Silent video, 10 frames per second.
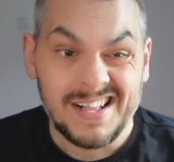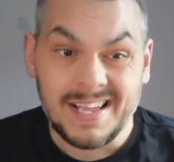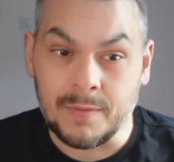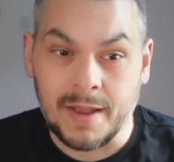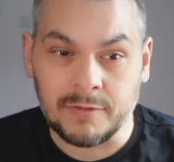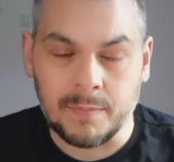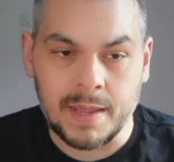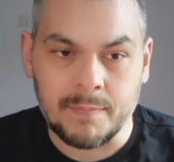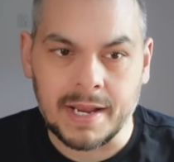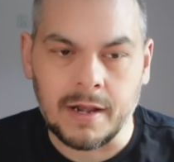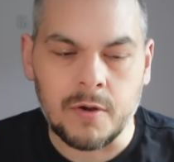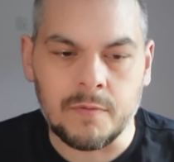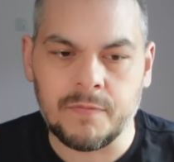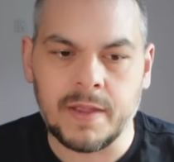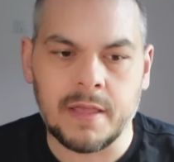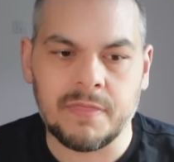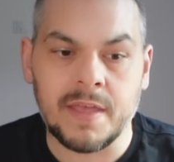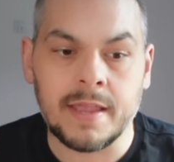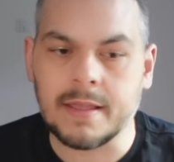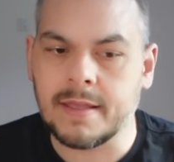It would have to be a big loan fee, I
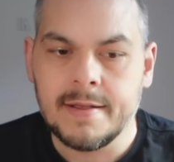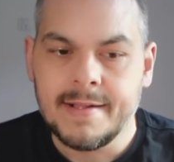think.